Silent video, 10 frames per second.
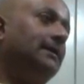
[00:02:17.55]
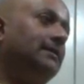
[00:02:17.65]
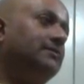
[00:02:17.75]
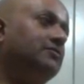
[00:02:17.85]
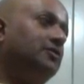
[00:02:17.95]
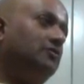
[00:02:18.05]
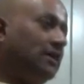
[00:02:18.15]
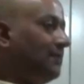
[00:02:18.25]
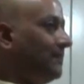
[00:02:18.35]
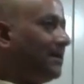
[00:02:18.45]
So you
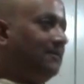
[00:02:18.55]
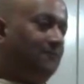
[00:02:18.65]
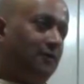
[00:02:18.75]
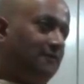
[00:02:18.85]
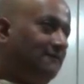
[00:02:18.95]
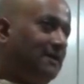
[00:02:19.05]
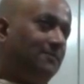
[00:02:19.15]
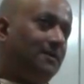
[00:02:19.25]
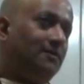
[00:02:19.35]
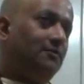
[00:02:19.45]
can become one of
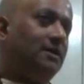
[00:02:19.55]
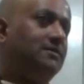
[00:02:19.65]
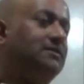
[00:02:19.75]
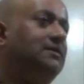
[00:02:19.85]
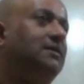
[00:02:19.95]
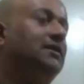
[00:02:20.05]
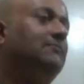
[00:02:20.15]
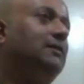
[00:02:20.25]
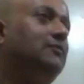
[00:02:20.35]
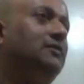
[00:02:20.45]
them and you can sit in a
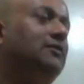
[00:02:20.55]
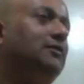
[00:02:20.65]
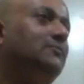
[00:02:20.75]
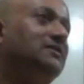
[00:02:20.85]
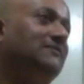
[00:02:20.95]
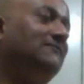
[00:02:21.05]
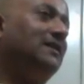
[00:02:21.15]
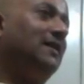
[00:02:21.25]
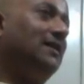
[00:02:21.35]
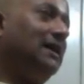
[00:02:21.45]
mountaintop
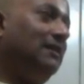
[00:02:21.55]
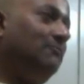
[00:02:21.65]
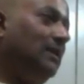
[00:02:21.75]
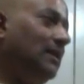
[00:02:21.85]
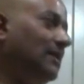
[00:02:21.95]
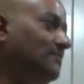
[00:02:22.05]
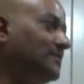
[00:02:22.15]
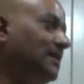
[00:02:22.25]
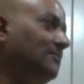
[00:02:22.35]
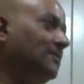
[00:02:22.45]
somewhere and have
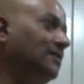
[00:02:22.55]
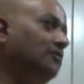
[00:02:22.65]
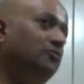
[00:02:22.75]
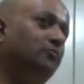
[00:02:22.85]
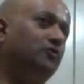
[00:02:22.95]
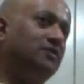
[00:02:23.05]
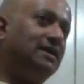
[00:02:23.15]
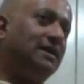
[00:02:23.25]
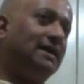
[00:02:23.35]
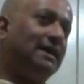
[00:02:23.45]
pilgrims come and do
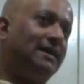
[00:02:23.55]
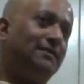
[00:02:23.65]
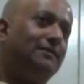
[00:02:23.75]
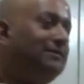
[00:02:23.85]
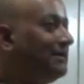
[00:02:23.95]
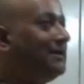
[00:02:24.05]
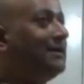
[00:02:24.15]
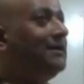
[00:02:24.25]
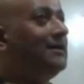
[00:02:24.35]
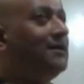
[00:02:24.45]
puja
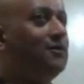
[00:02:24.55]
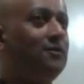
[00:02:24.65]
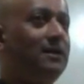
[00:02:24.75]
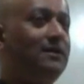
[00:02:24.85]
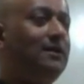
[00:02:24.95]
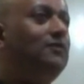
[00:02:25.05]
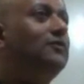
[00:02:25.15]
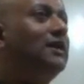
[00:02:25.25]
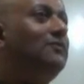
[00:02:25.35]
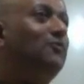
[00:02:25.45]
and then you
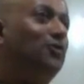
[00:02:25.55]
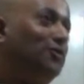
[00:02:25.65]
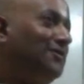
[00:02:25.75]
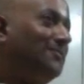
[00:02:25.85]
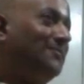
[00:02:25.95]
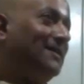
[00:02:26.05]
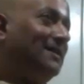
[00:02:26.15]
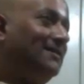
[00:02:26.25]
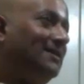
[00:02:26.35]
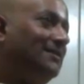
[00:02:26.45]
get bored
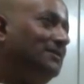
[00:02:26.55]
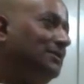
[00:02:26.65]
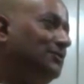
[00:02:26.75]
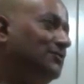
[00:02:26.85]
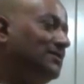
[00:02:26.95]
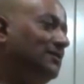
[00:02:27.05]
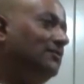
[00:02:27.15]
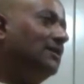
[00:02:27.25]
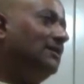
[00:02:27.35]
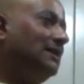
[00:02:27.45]
and then you say,
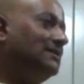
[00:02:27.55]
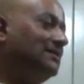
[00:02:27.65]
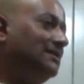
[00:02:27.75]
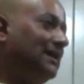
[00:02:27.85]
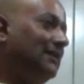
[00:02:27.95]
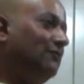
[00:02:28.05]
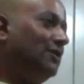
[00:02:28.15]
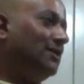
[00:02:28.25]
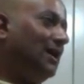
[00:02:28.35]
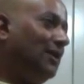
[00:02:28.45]
okay, that's it, I
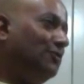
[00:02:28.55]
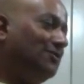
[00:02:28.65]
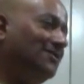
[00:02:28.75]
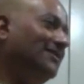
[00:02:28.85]
want out.